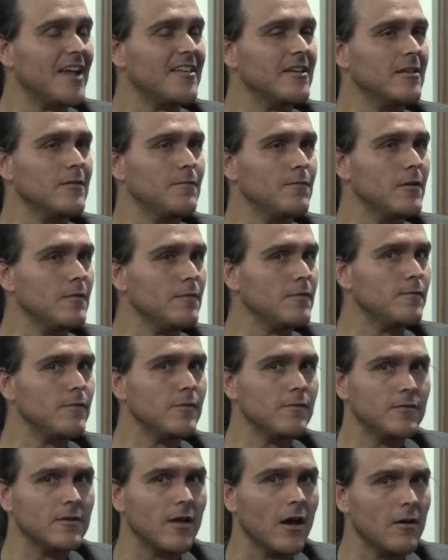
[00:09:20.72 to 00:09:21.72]
I don't know
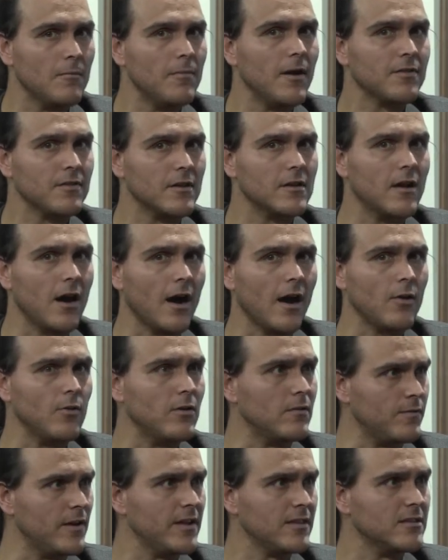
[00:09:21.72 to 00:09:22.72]
if you know about the guy who
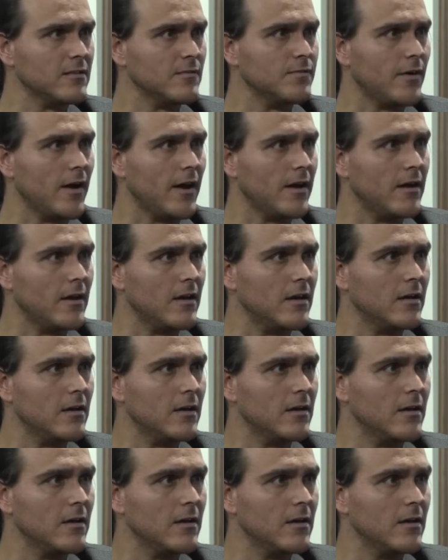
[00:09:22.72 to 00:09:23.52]
invented fire.